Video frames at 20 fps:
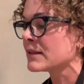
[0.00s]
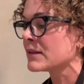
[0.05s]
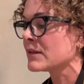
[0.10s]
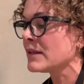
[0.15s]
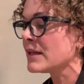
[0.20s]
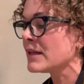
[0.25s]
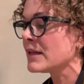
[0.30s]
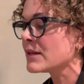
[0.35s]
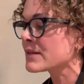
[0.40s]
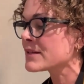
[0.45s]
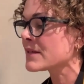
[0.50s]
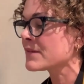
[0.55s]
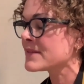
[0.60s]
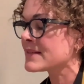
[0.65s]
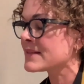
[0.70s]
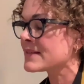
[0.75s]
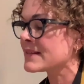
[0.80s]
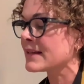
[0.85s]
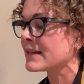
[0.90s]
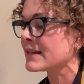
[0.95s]
Years of
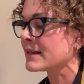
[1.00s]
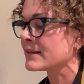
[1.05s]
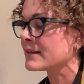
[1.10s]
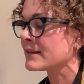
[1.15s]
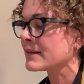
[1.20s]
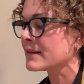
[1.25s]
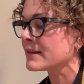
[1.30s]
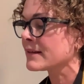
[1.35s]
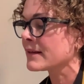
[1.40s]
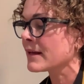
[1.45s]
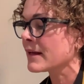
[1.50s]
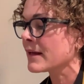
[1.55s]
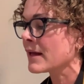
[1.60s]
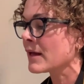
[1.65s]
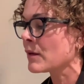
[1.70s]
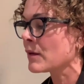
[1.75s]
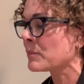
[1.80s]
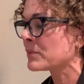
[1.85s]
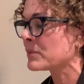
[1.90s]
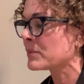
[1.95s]
sitting
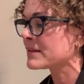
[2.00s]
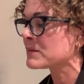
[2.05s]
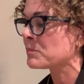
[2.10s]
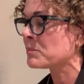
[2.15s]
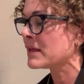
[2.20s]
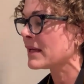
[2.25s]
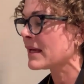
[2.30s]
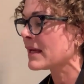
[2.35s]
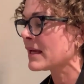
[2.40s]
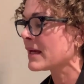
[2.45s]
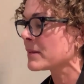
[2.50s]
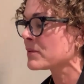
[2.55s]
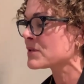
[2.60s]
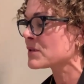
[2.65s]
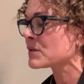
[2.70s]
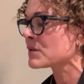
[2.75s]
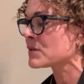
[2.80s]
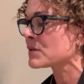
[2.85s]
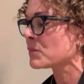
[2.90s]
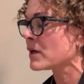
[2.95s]
helped us be able
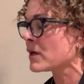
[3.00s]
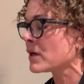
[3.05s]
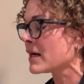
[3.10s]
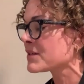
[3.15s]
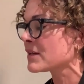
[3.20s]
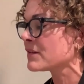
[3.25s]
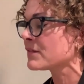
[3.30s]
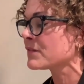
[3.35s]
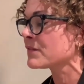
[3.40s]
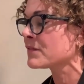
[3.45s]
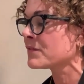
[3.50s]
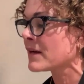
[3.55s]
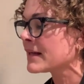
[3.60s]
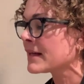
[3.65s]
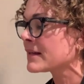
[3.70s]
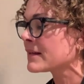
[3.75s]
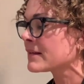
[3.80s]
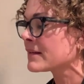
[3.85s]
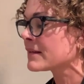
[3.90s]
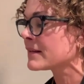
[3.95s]
to watch and
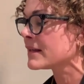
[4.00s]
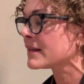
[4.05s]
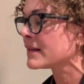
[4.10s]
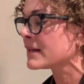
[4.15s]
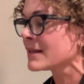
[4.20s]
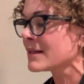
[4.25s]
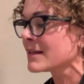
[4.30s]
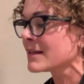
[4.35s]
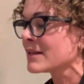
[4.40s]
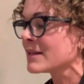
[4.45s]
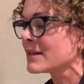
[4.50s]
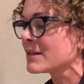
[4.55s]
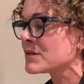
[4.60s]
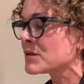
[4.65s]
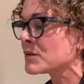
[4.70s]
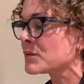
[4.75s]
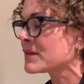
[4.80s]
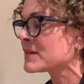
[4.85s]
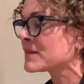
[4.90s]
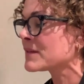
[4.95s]
finally
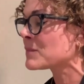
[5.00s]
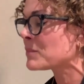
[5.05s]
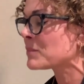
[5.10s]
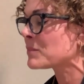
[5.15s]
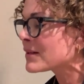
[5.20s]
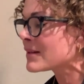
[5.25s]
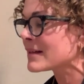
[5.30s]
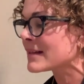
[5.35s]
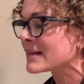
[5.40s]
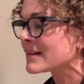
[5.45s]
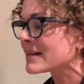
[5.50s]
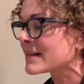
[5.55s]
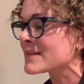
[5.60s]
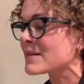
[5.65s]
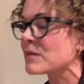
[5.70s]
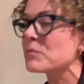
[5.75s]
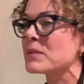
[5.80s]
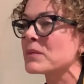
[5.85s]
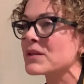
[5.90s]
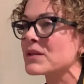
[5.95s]
to experience
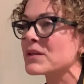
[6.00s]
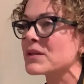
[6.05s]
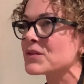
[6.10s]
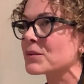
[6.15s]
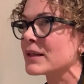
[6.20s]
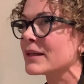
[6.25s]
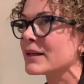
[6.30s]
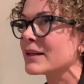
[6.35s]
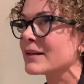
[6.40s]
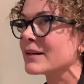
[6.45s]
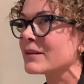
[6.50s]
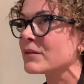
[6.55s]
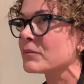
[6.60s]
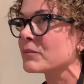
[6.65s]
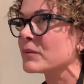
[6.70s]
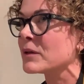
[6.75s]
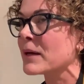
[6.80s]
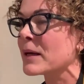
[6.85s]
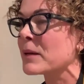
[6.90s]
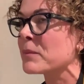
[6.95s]
the misery
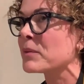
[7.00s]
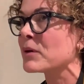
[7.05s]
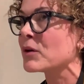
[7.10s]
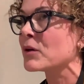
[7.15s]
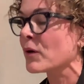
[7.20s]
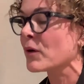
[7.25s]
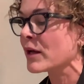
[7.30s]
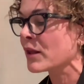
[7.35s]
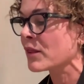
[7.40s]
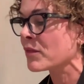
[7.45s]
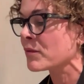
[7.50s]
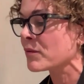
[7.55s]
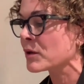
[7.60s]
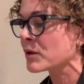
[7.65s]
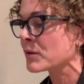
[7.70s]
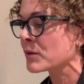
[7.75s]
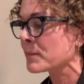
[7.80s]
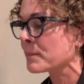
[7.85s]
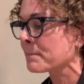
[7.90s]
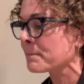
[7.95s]
we might be going
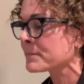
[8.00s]
through.